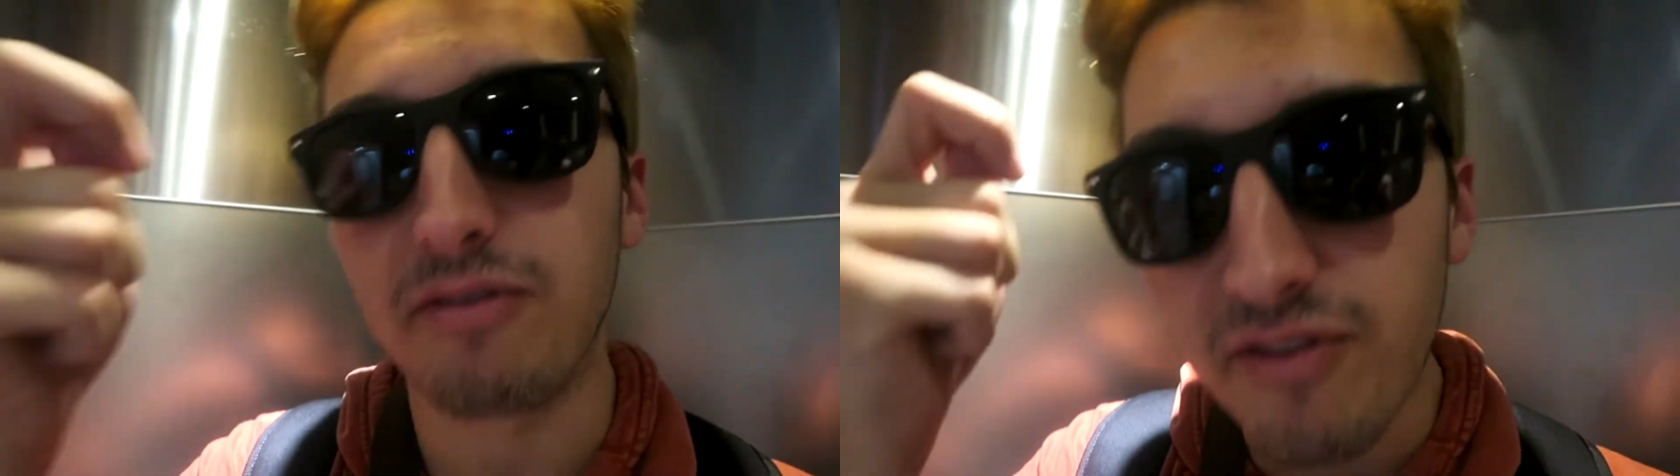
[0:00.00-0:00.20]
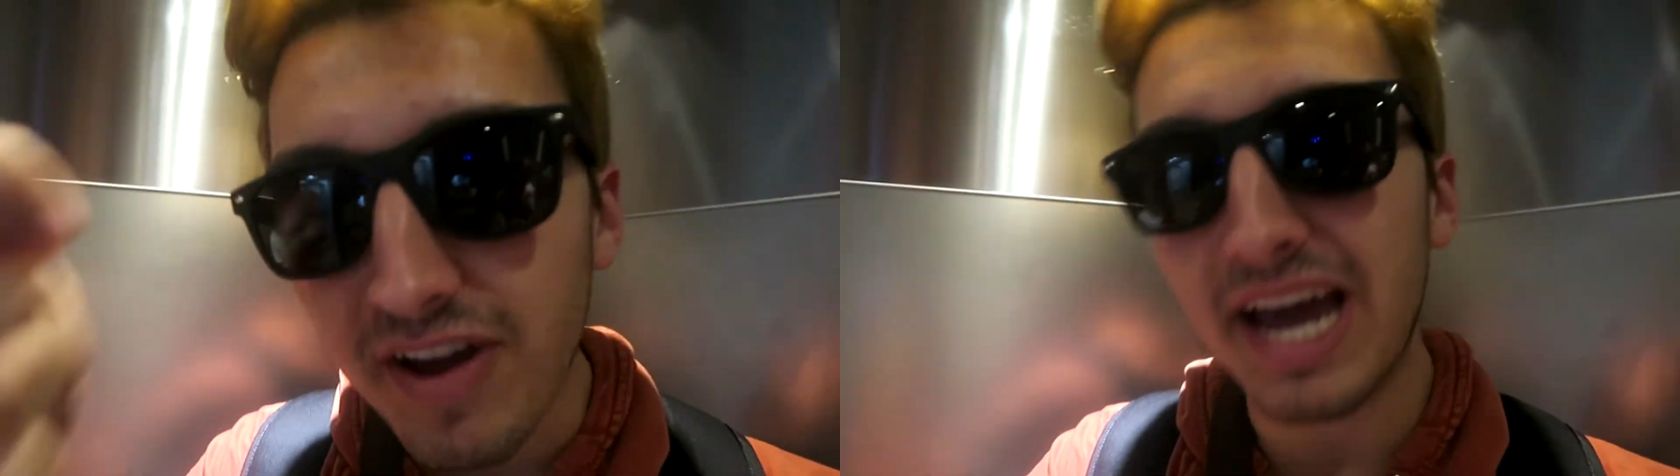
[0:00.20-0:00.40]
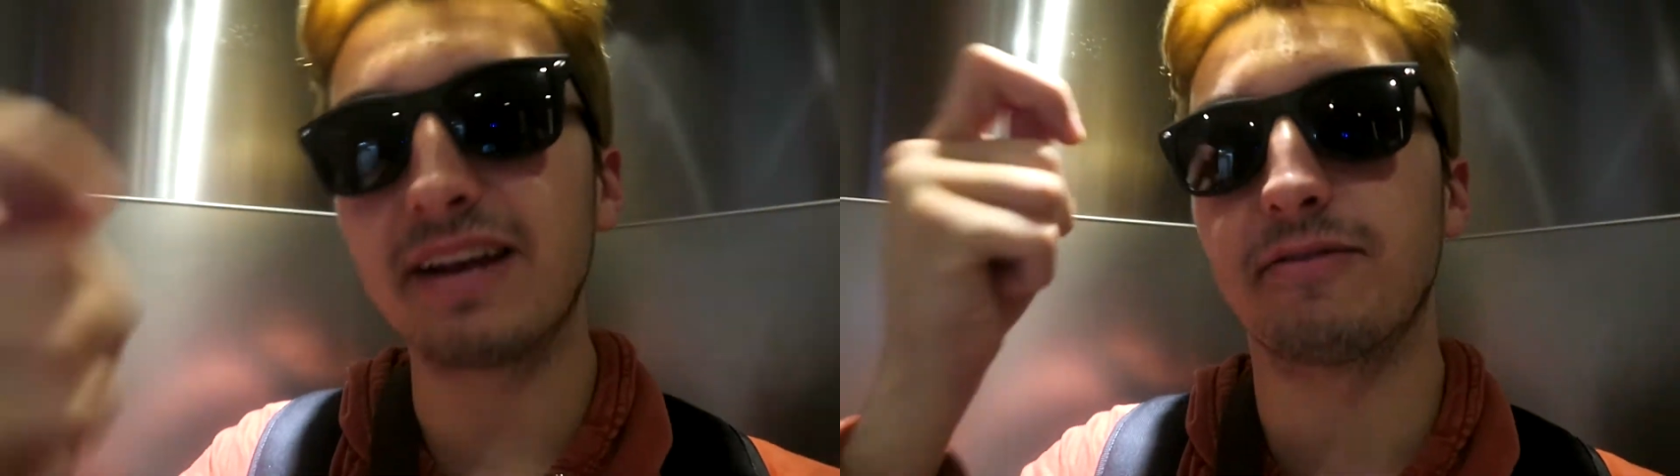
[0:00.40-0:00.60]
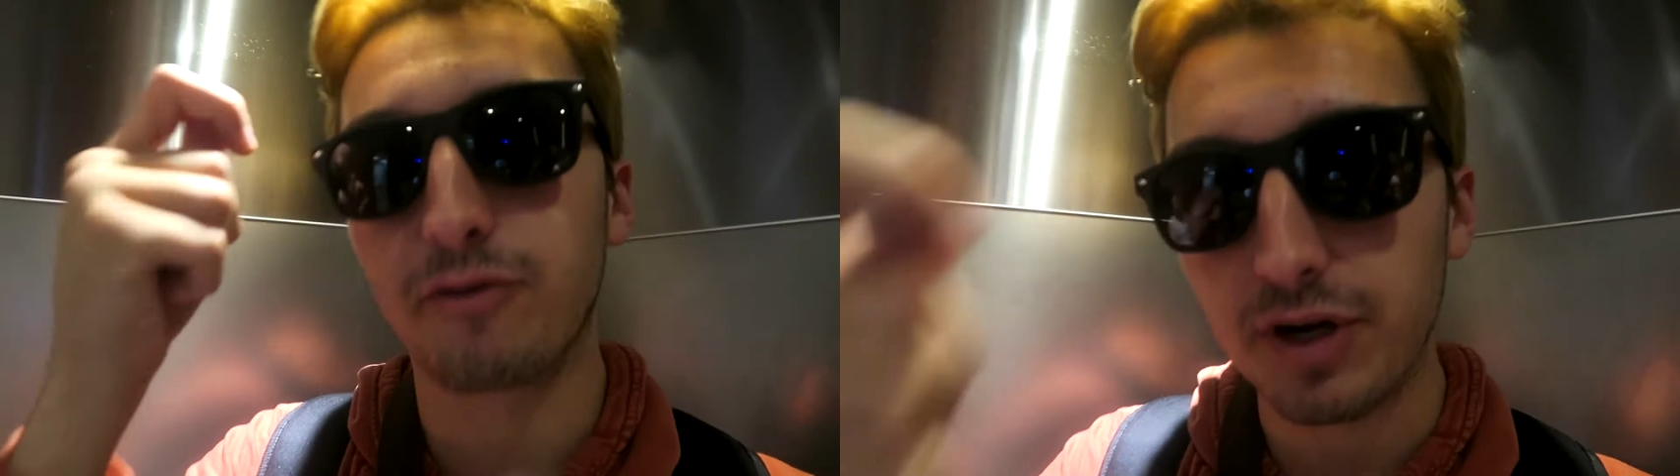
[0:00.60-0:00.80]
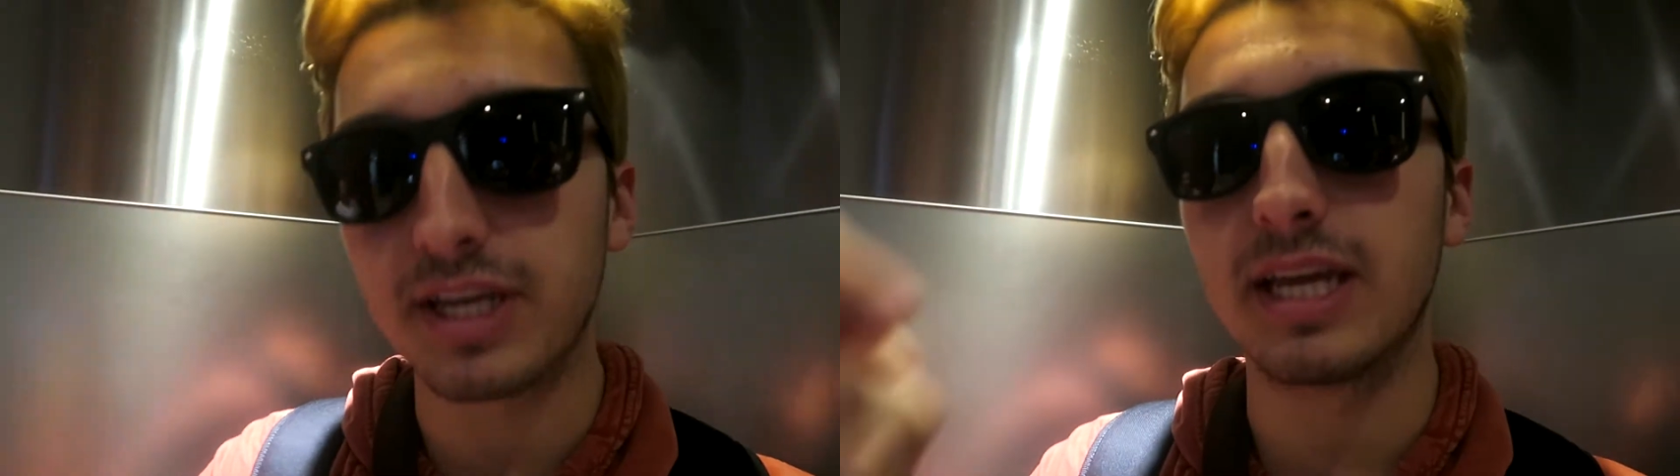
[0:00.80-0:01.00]
a fat
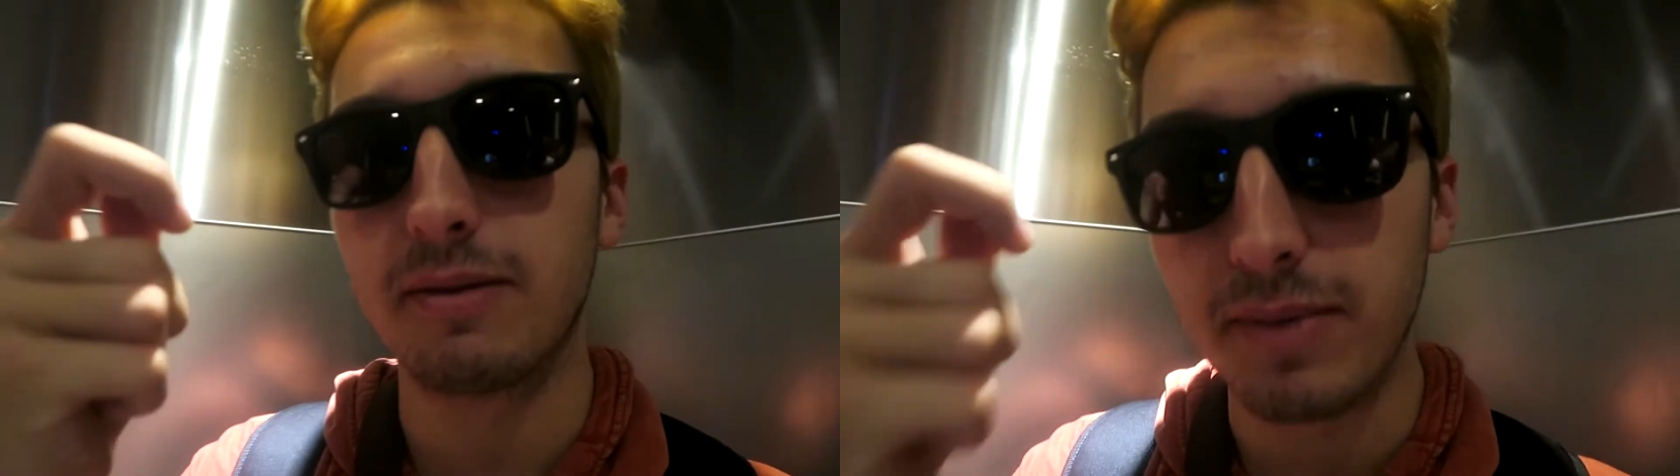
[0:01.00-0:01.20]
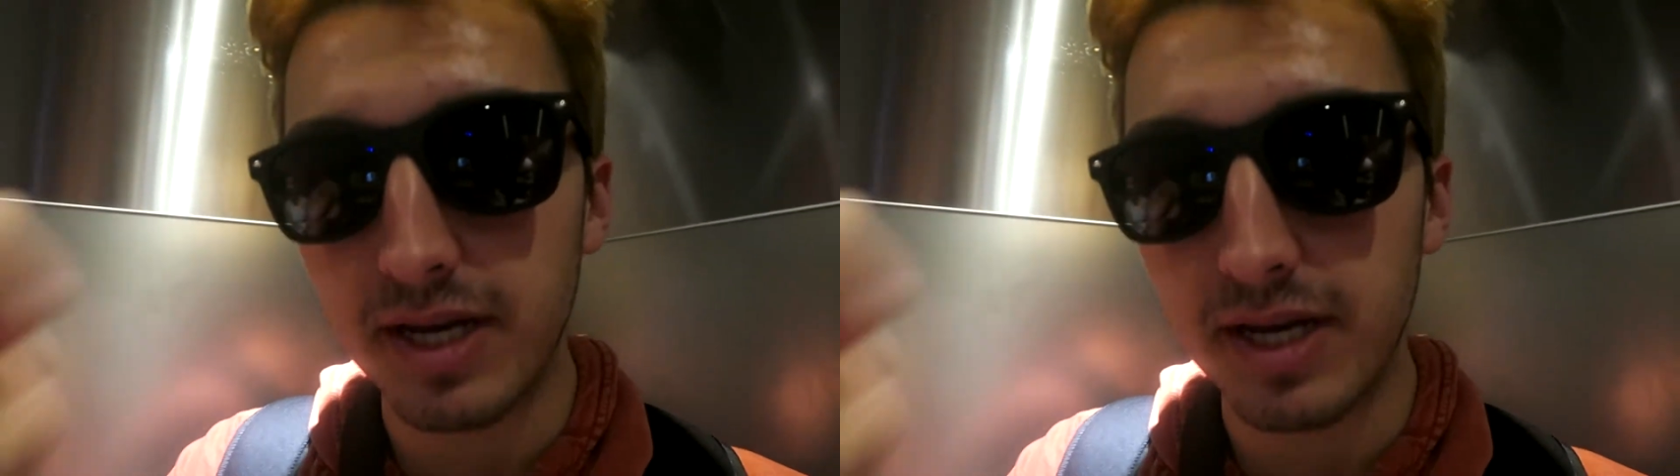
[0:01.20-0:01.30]
freaking